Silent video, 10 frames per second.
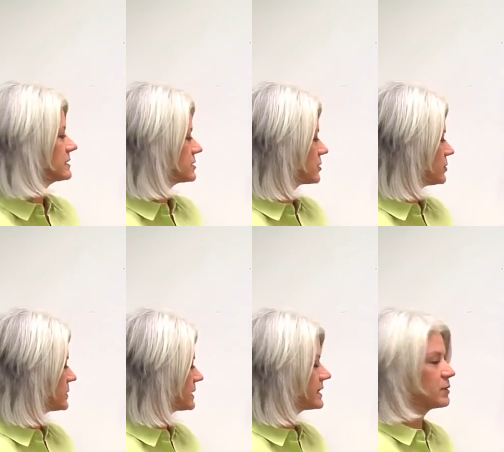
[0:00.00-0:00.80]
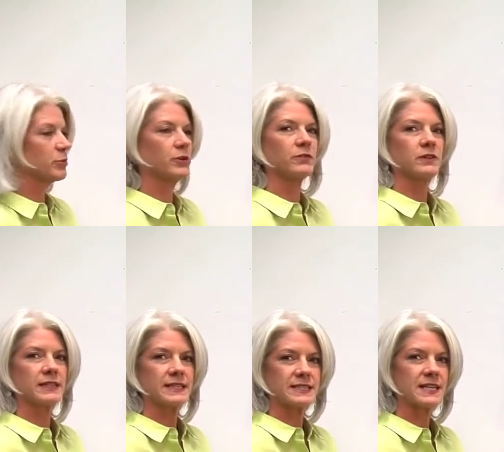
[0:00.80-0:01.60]
So you get the approval
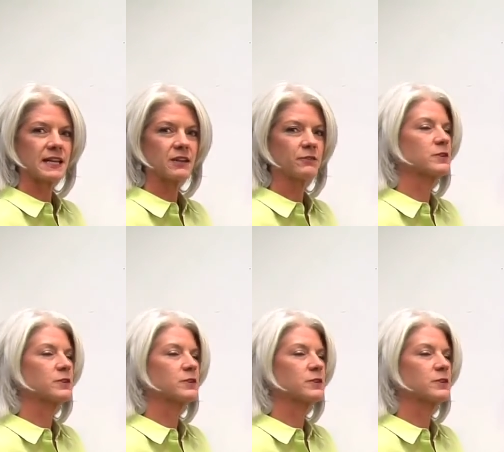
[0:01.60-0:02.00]
and the sign-off for